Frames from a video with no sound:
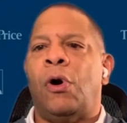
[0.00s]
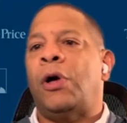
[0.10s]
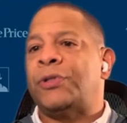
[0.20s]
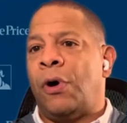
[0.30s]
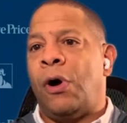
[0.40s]

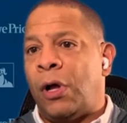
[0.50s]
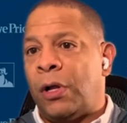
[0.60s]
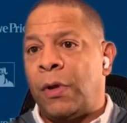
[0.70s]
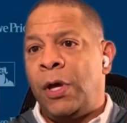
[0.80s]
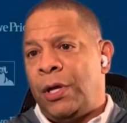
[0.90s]

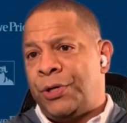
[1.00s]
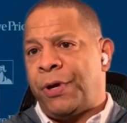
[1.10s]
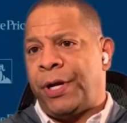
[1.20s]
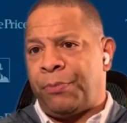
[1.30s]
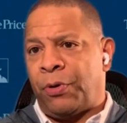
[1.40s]
all-to-all
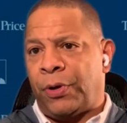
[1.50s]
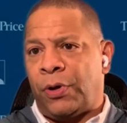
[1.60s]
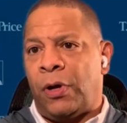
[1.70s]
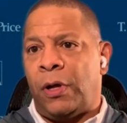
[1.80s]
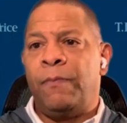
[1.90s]
trading
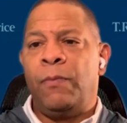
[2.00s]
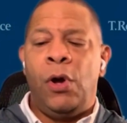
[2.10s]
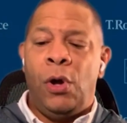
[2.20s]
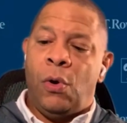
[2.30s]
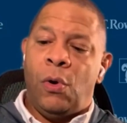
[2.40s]
protocol.
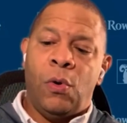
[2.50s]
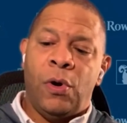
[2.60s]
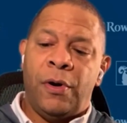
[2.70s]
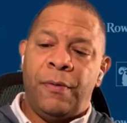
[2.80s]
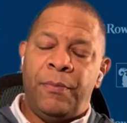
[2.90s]

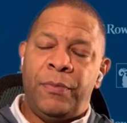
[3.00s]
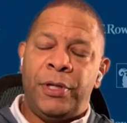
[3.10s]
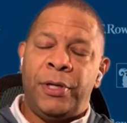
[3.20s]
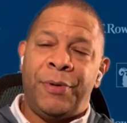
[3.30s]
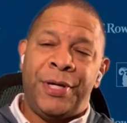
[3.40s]
Or,
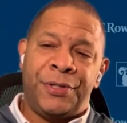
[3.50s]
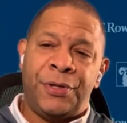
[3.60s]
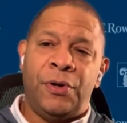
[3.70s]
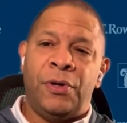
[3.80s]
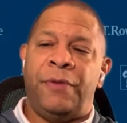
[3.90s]
in
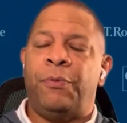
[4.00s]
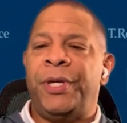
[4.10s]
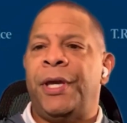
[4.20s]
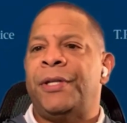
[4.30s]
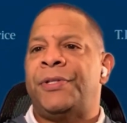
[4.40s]
turn, if we
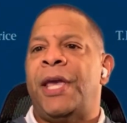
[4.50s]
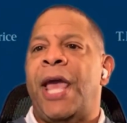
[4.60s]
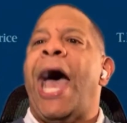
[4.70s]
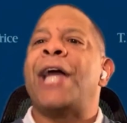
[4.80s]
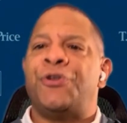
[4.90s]
get, say,
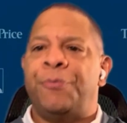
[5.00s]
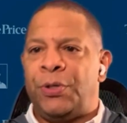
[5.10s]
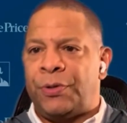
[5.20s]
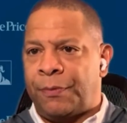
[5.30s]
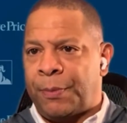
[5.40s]

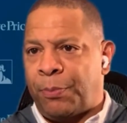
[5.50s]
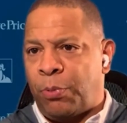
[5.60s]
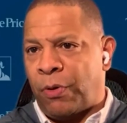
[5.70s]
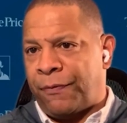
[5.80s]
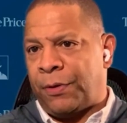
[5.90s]
attributes from a
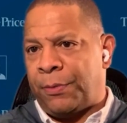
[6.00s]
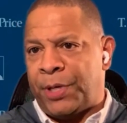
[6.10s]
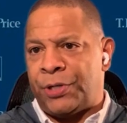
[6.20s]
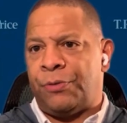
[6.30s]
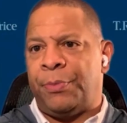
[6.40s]
portfolio
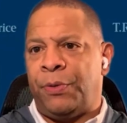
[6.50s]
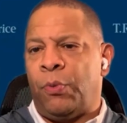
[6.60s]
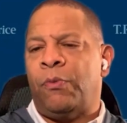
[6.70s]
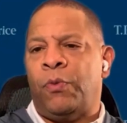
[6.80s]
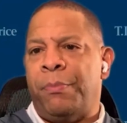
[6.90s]
manager,
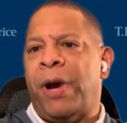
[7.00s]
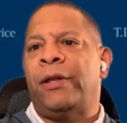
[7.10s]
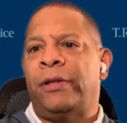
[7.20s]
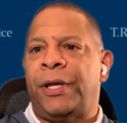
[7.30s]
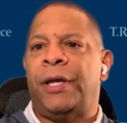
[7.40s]
we
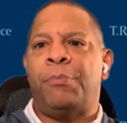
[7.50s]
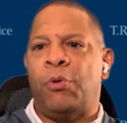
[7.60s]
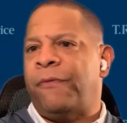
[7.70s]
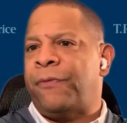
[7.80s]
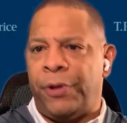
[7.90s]
might look at a
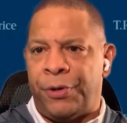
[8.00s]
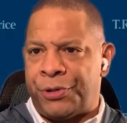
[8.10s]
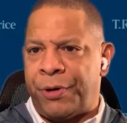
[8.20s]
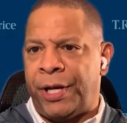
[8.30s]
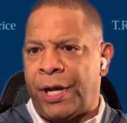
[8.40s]
portfolio
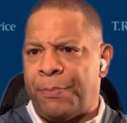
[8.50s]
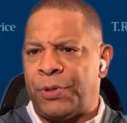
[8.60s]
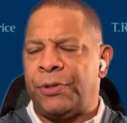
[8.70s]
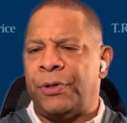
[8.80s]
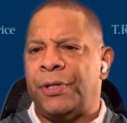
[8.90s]
trading
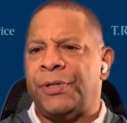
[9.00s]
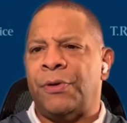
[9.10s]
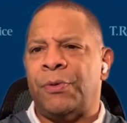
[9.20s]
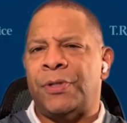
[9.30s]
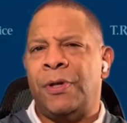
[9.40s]
opportunity.
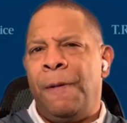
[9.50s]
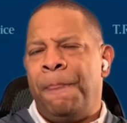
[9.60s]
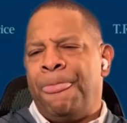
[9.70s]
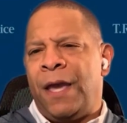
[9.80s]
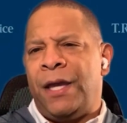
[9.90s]
So
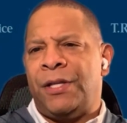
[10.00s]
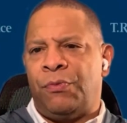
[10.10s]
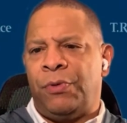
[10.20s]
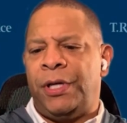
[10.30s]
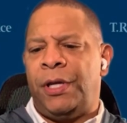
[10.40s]
it's
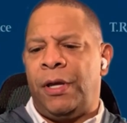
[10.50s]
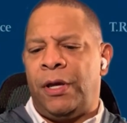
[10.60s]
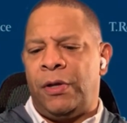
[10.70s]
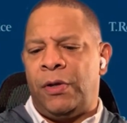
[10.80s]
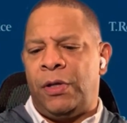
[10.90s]
really,
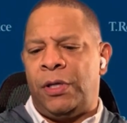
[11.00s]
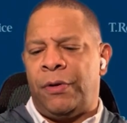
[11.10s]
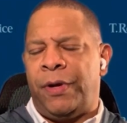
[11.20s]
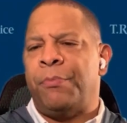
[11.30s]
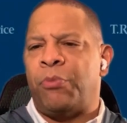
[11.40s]

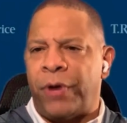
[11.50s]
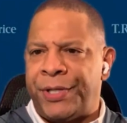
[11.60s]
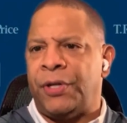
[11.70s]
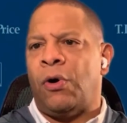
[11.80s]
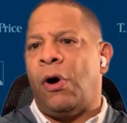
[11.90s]

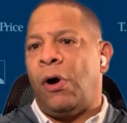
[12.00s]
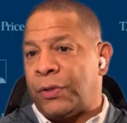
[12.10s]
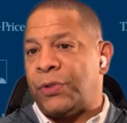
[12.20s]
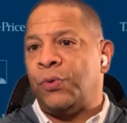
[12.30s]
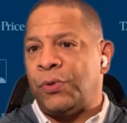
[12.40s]
embracing all the
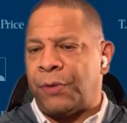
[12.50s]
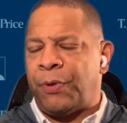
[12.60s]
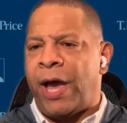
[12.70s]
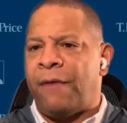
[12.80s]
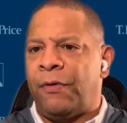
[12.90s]
tools that we
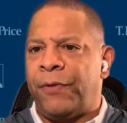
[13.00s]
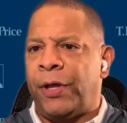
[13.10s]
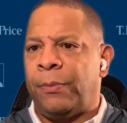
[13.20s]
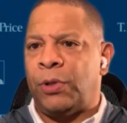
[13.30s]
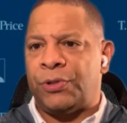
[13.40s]
have
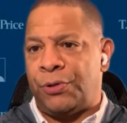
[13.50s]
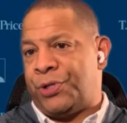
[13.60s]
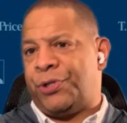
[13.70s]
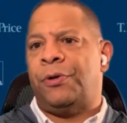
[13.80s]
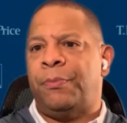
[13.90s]
available to
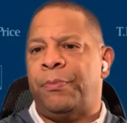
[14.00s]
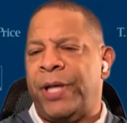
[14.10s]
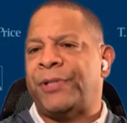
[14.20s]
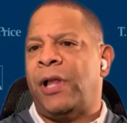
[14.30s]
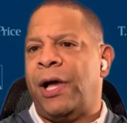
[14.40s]
ensure
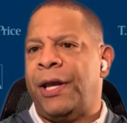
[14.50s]
best client